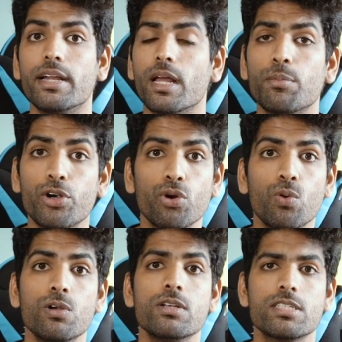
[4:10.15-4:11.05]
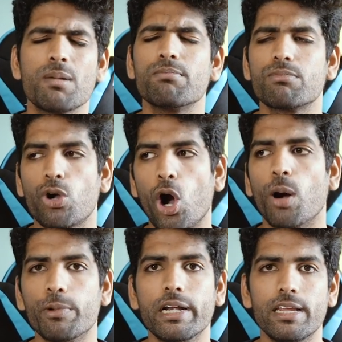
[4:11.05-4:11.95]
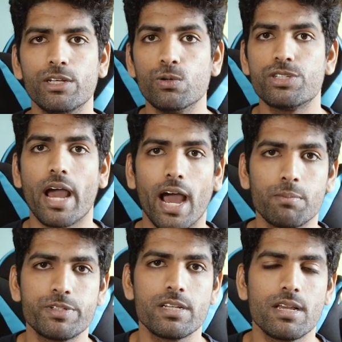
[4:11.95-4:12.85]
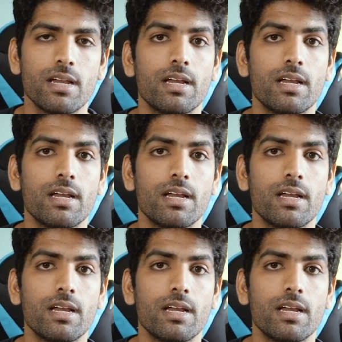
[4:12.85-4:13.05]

Number two, some commonly used apps.